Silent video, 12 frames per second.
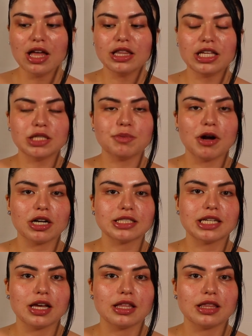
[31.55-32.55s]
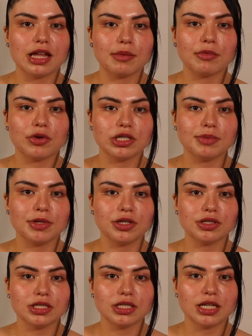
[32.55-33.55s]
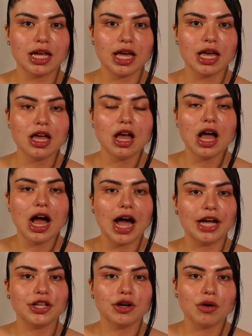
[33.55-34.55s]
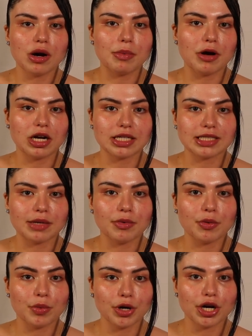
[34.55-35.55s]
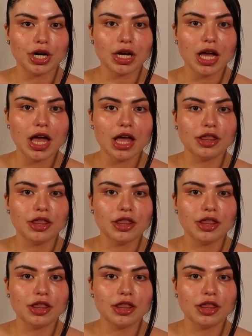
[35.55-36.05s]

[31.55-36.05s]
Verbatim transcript: These products that I'm going to be using today, I know are products that will work.